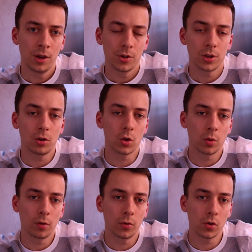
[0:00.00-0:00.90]
So those
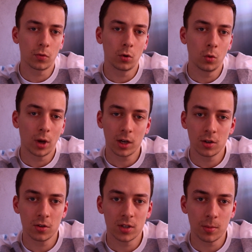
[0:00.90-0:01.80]
were the first few
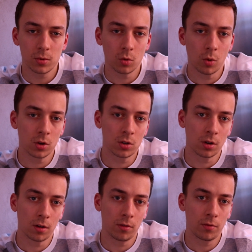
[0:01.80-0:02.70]
action steps towards
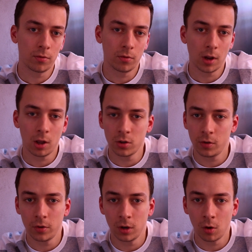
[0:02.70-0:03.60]
a
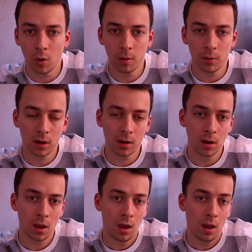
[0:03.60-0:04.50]
algae-free aquarium again.
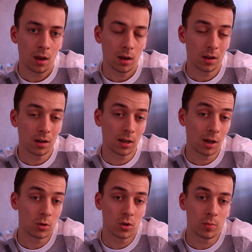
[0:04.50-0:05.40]

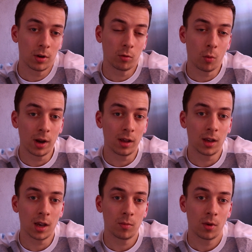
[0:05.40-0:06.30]
Now it's just a bit of a waiting
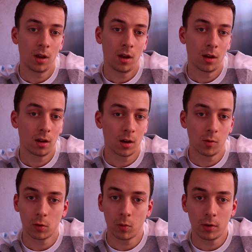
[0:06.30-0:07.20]
game. We
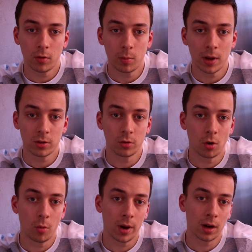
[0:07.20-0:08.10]
have to wait for the plants to
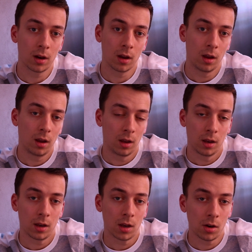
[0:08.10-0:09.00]
grow back.
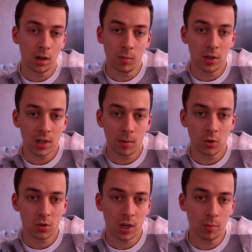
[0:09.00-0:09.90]
And in the meantime,
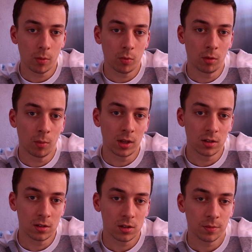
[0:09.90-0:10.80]
just keep up with the
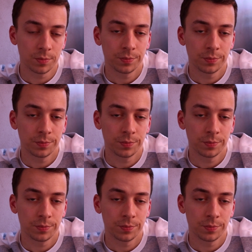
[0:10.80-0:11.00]
maintenance.